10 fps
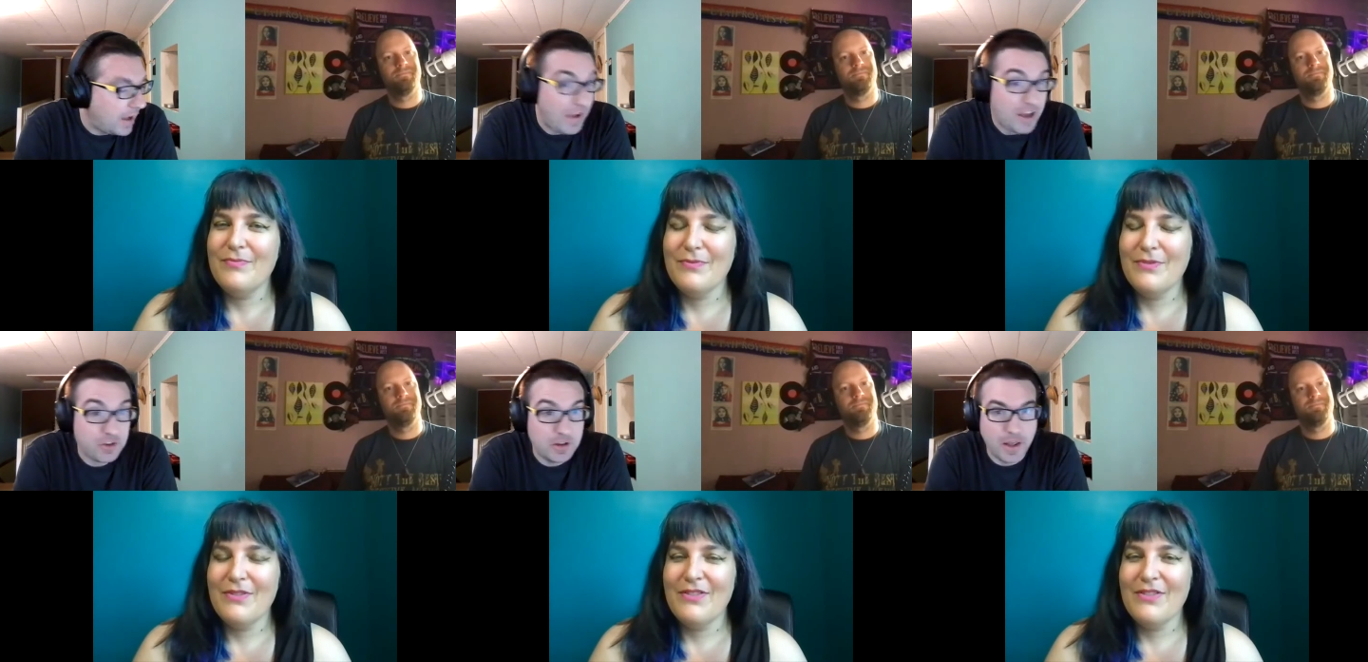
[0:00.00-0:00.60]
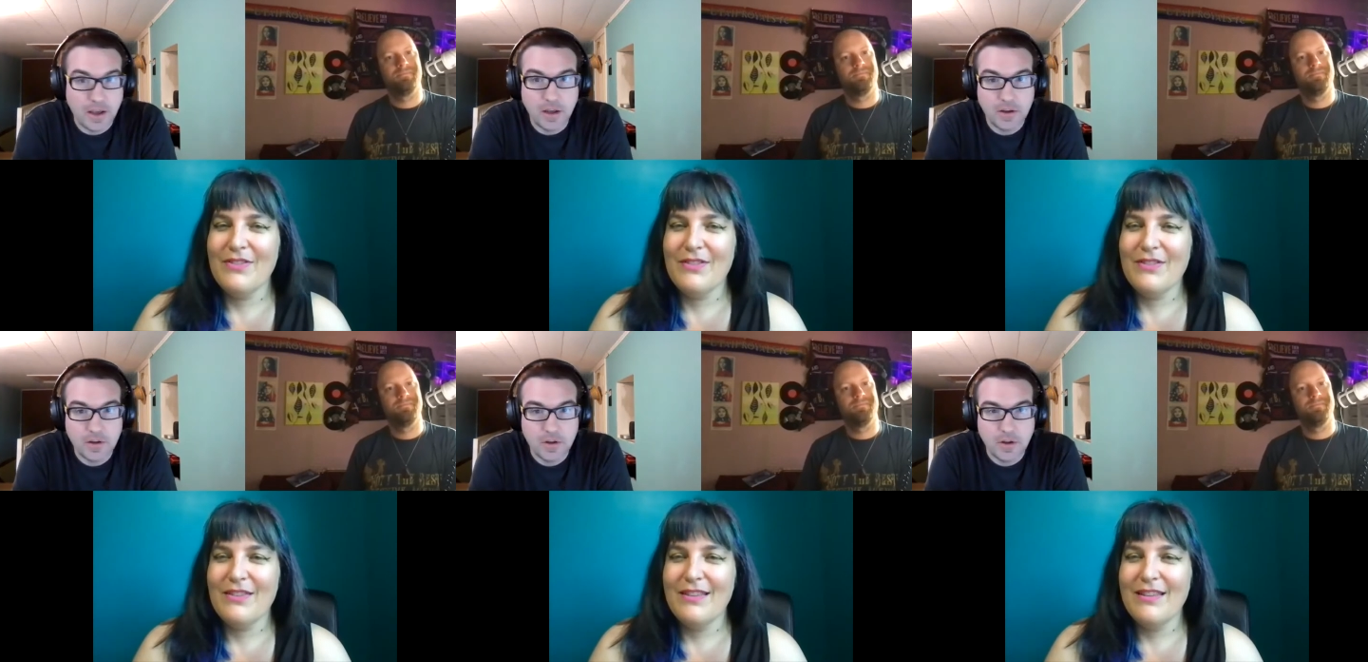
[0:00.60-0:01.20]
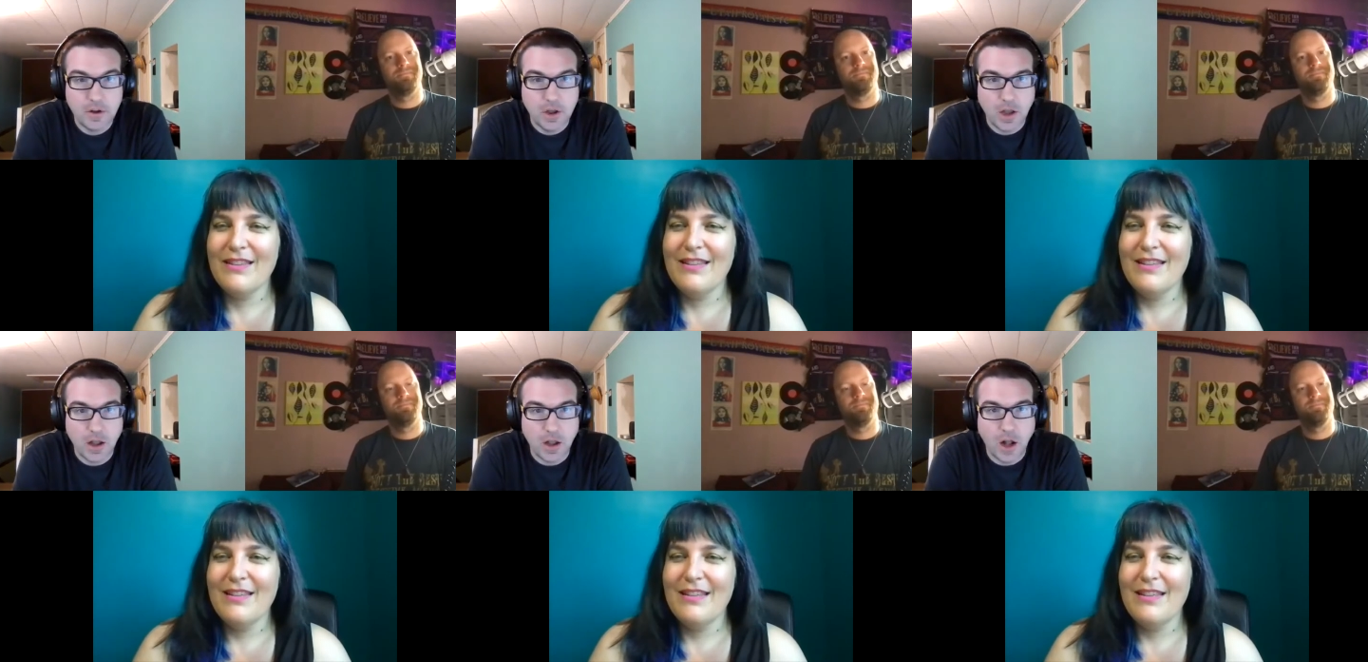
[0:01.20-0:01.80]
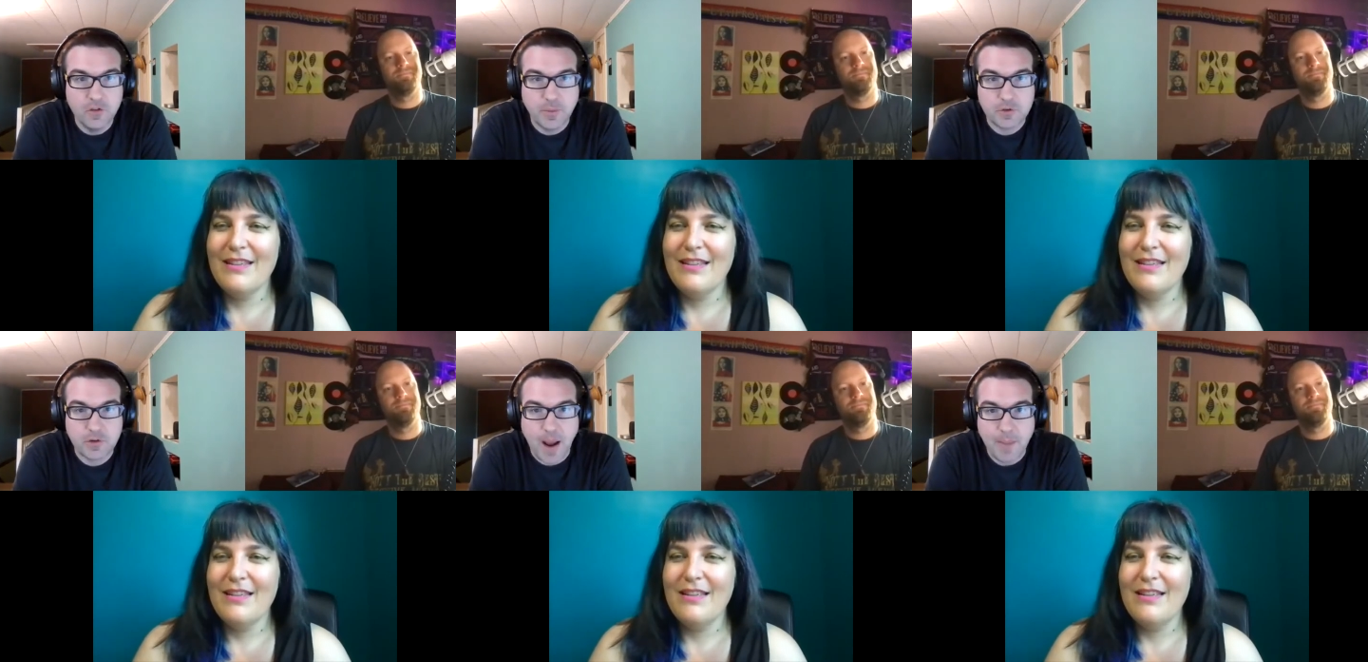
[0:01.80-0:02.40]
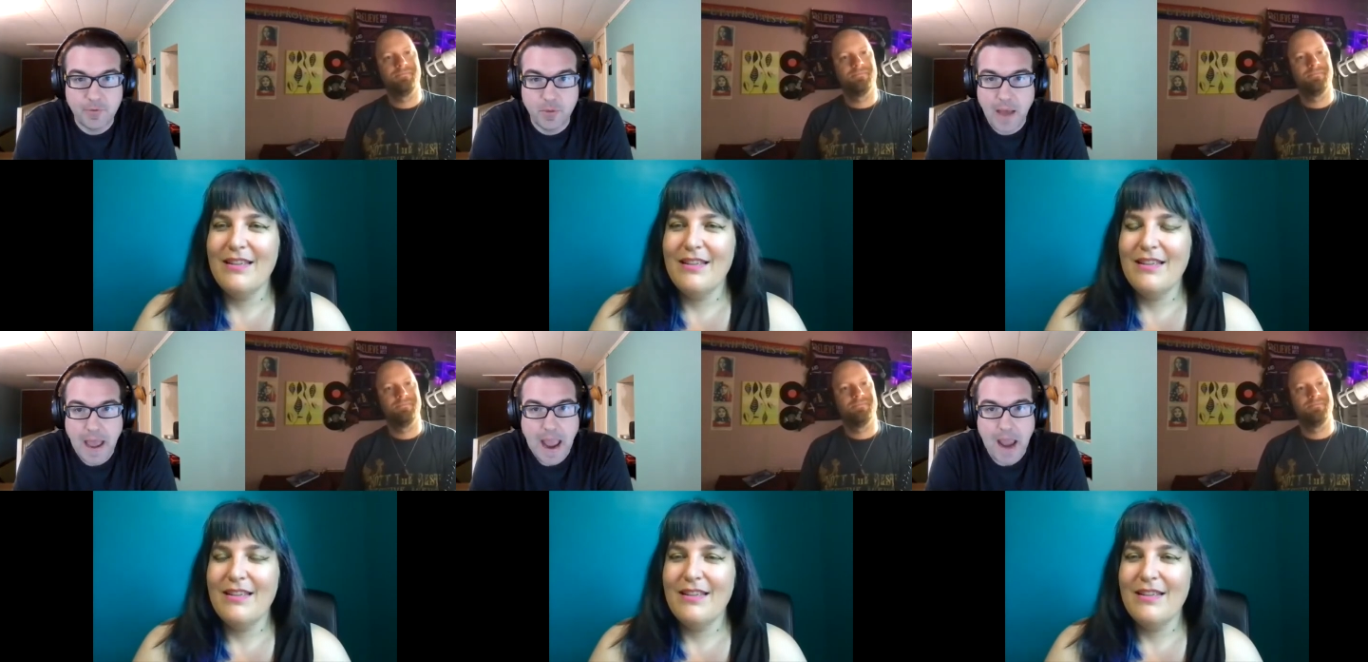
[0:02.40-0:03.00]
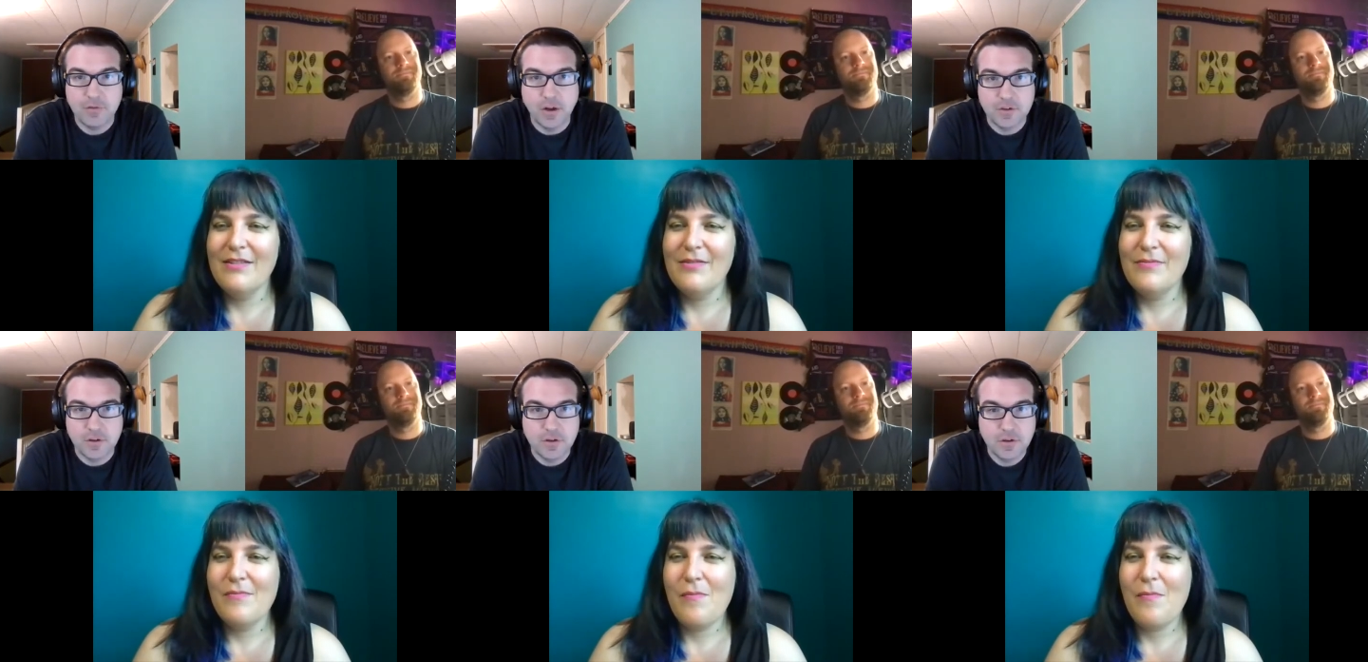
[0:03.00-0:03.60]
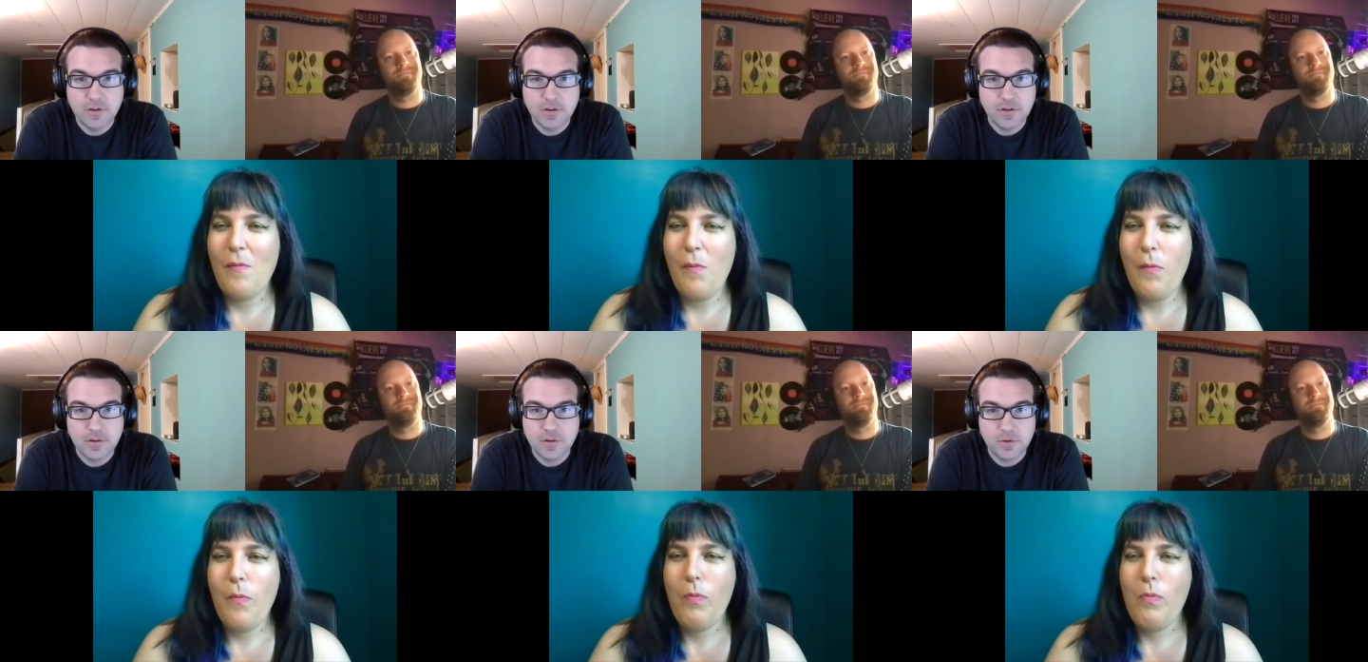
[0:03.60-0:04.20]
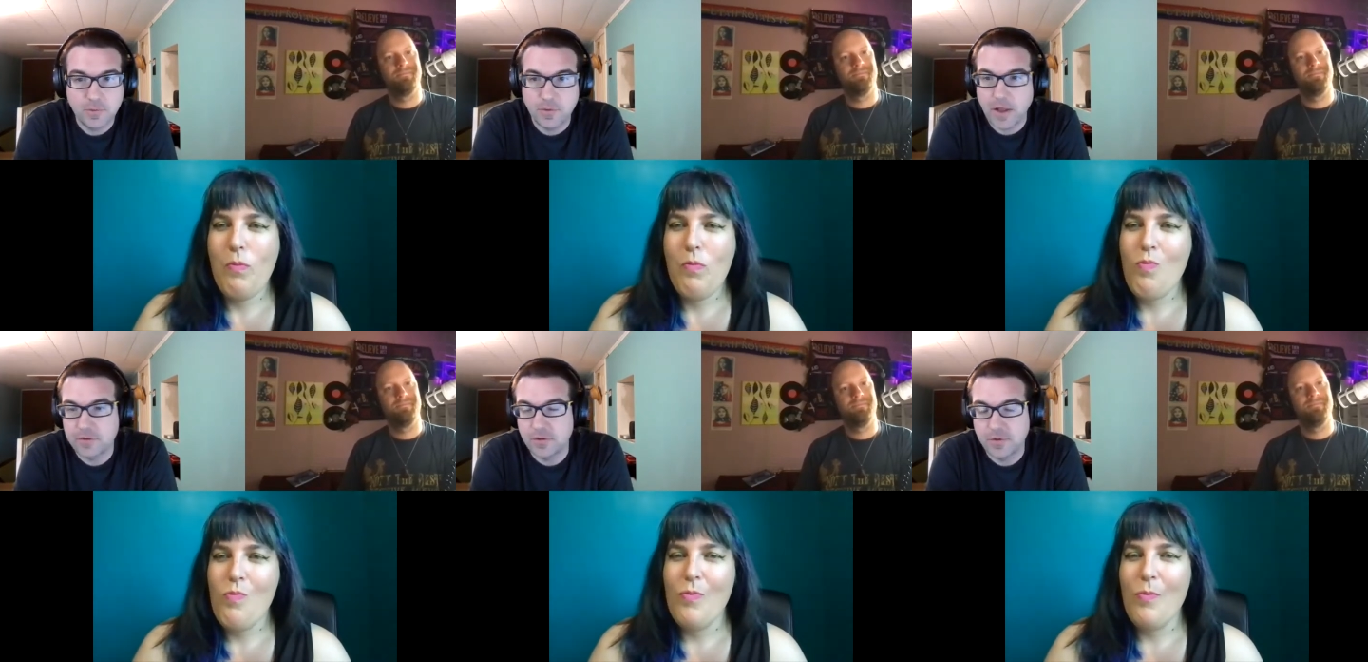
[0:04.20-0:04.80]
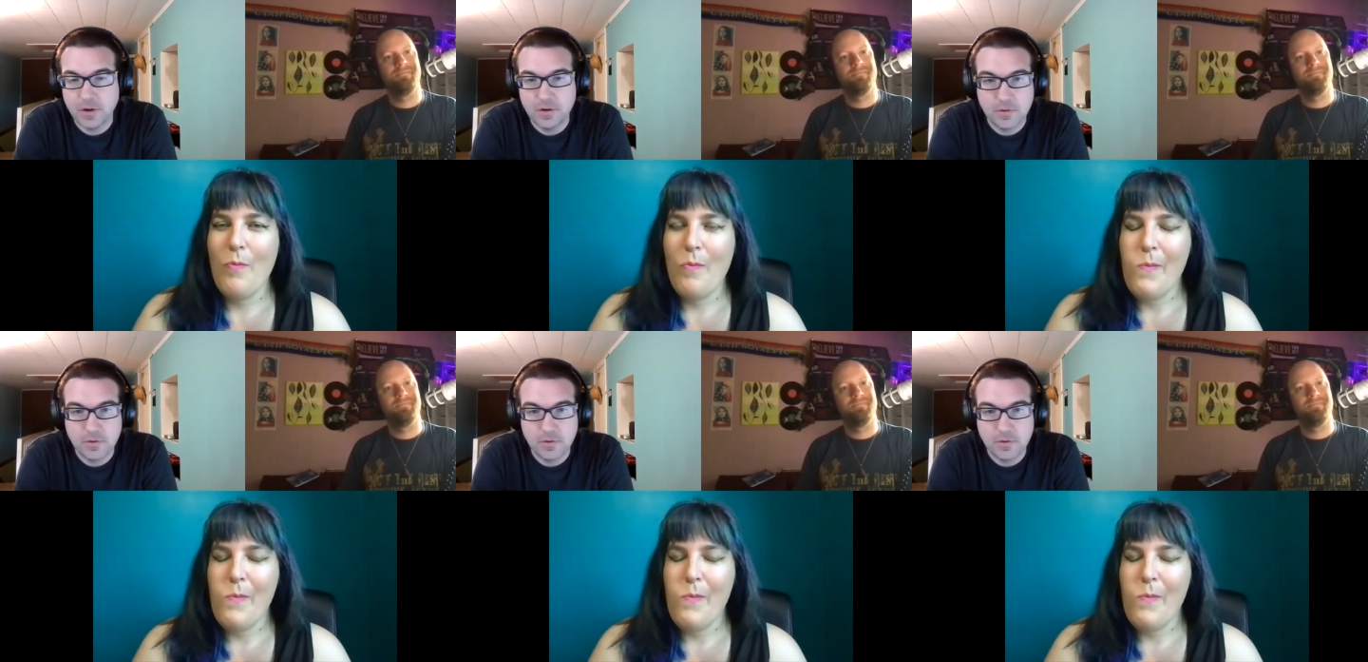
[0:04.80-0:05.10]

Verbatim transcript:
Speaker 1: actually like unsubscribed from a half dozen philosophy